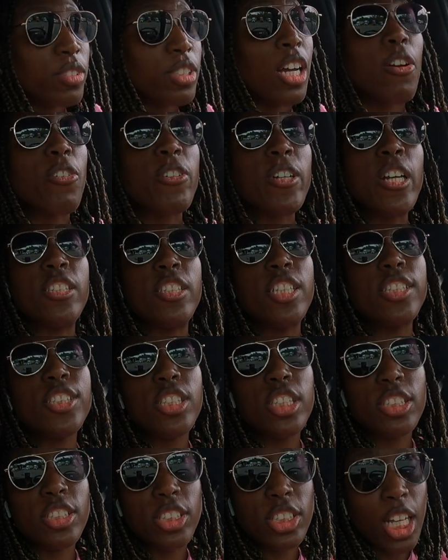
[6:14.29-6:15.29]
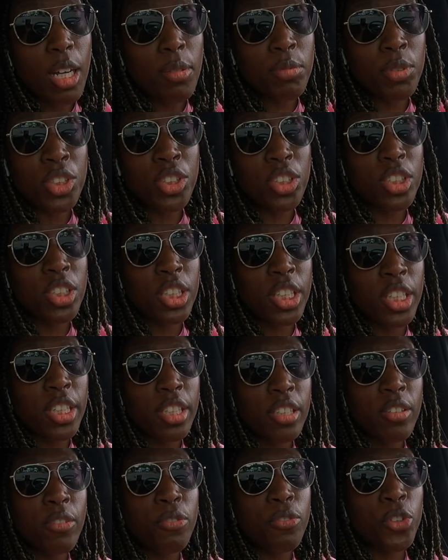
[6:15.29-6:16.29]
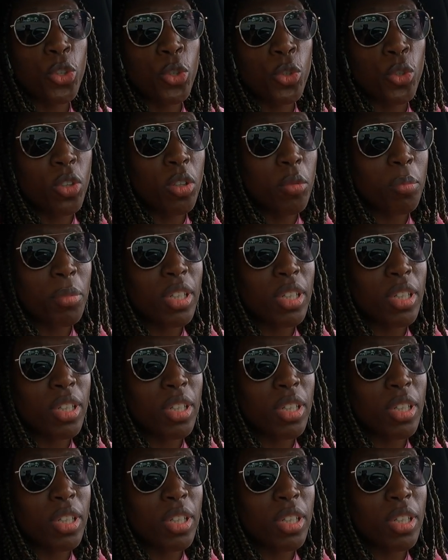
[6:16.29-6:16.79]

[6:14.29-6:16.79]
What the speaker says: I initially stopped just to get fuel,